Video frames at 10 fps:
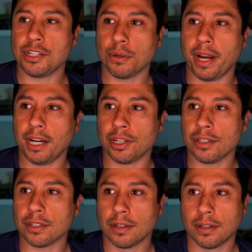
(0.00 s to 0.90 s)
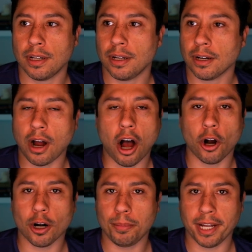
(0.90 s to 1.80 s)
situations,
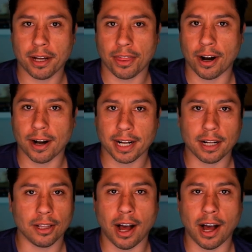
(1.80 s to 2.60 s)
horribly cathartic.